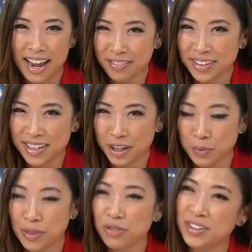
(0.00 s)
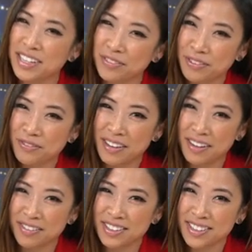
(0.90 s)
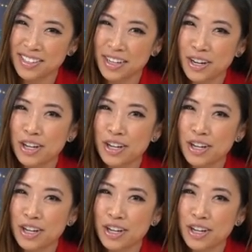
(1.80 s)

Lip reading: every year with 3 different flavors.